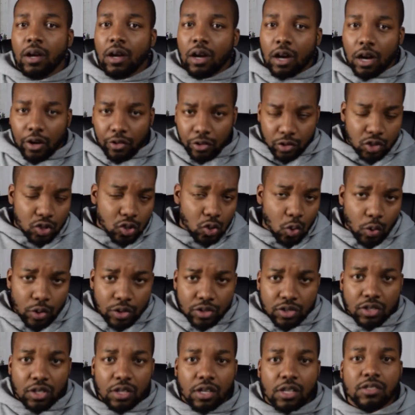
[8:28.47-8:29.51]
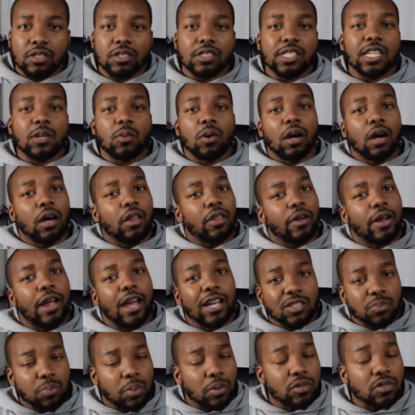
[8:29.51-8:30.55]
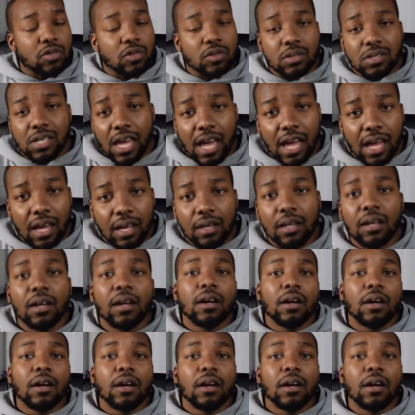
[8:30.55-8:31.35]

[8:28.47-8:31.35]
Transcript: other sources and see what other experts are saying.